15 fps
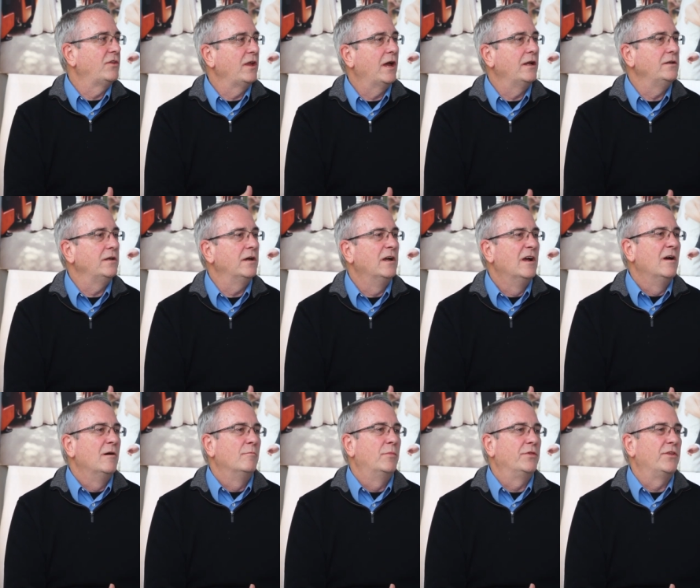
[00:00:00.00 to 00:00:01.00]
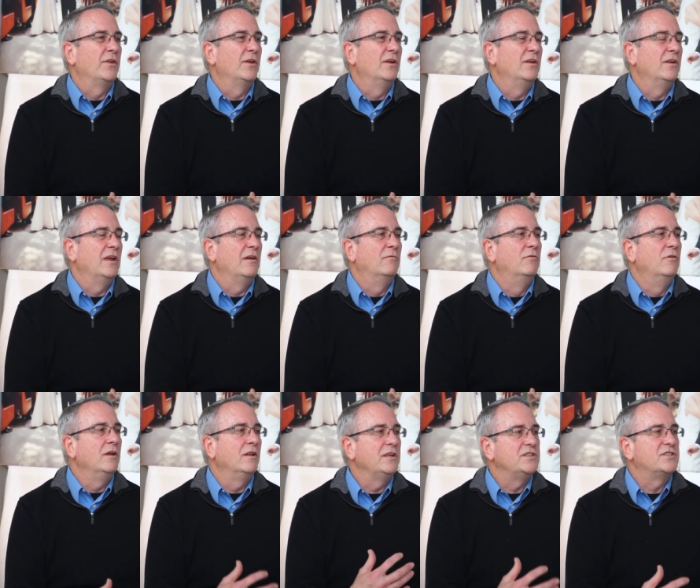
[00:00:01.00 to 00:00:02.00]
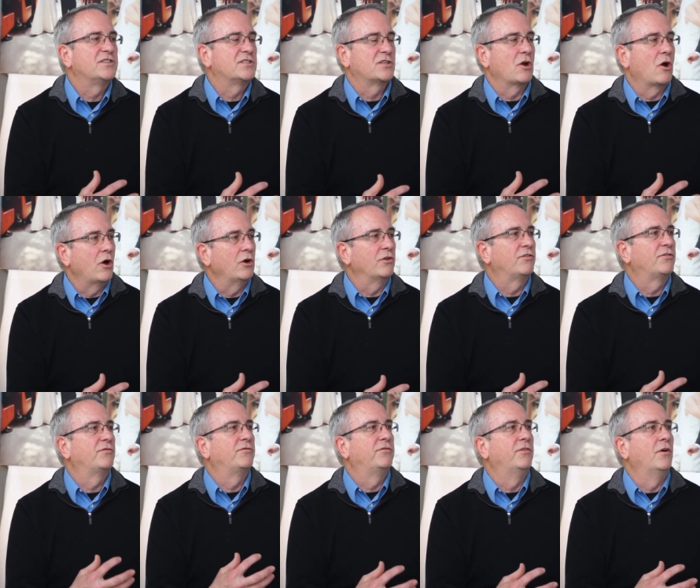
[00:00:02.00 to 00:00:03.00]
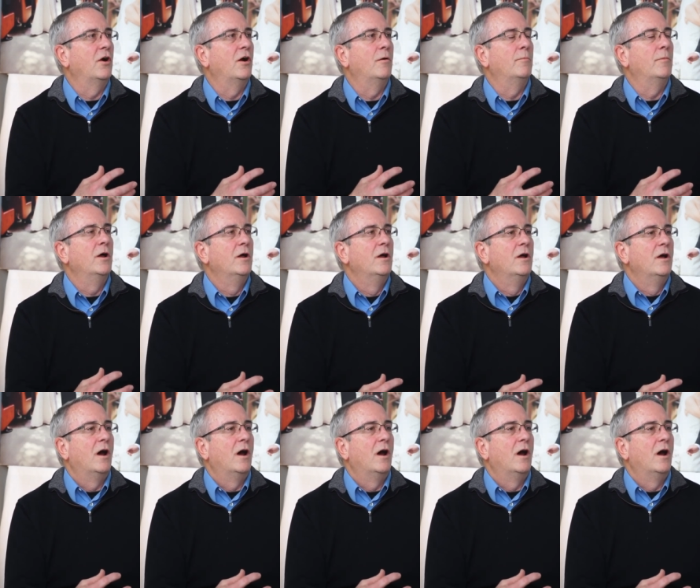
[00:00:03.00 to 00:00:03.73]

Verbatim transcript: get the idea, but the, it really starts from